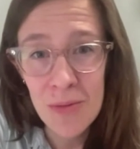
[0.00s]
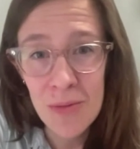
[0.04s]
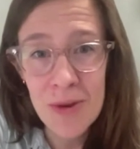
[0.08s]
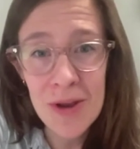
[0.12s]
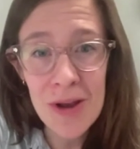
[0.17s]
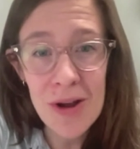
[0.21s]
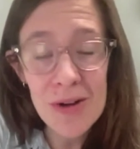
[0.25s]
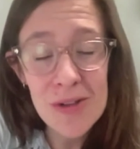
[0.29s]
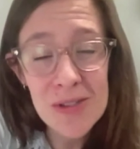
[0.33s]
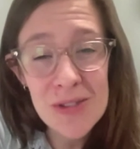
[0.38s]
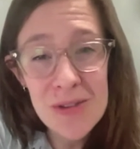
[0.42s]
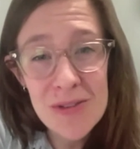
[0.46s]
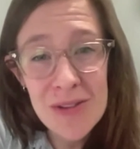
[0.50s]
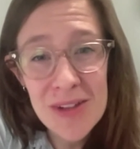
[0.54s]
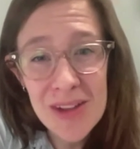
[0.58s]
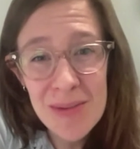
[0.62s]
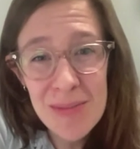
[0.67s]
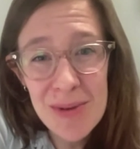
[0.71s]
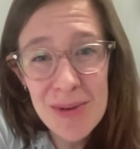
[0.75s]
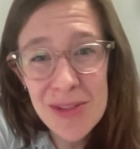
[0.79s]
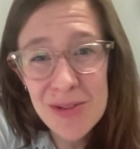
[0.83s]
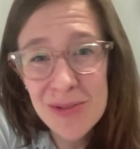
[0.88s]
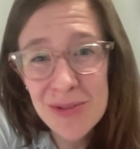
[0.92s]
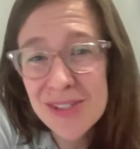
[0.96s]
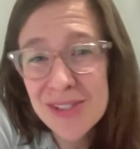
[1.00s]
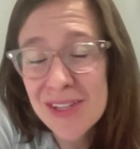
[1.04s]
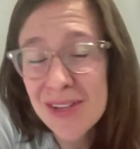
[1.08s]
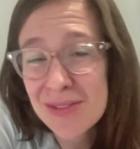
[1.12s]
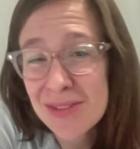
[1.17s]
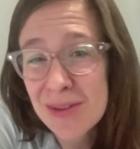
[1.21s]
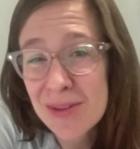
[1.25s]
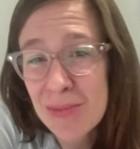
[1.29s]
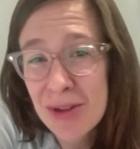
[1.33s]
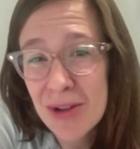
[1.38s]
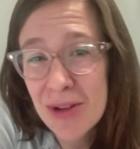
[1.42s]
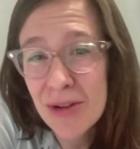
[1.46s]
We also think about the risk
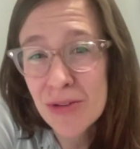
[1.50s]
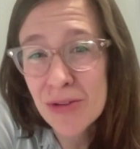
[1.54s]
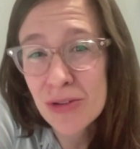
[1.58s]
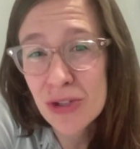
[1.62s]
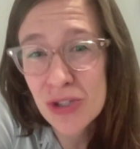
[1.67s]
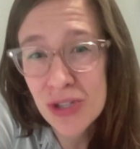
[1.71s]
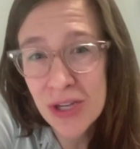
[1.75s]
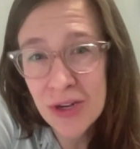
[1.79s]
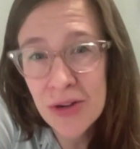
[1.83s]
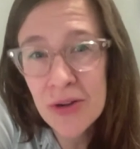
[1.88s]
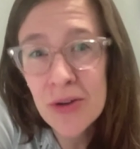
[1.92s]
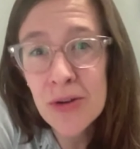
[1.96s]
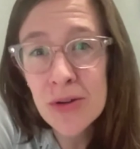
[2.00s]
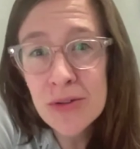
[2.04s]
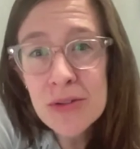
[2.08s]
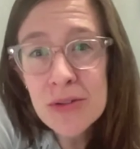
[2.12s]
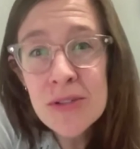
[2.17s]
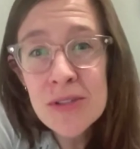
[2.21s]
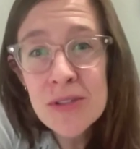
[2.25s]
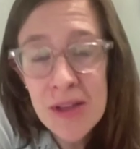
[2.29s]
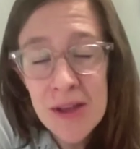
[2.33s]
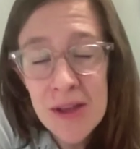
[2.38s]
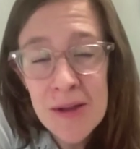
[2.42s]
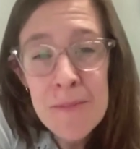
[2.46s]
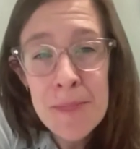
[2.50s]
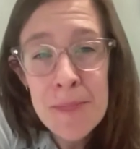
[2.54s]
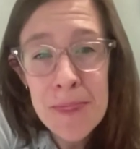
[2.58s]
of something called shingles